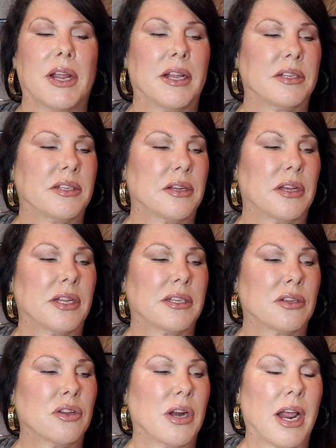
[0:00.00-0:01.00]
It's
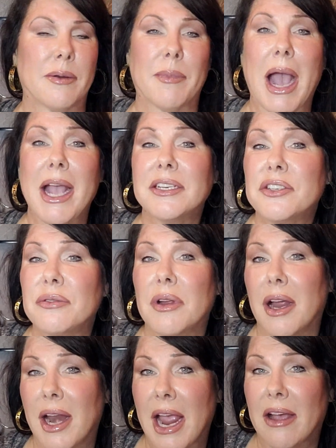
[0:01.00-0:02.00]
a good item. I do
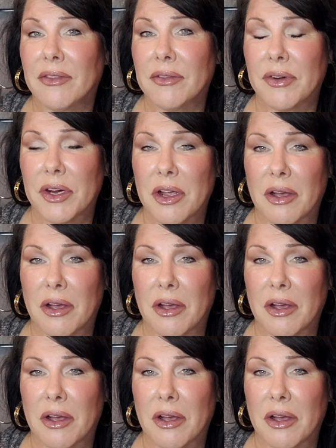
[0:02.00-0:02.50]
not have it very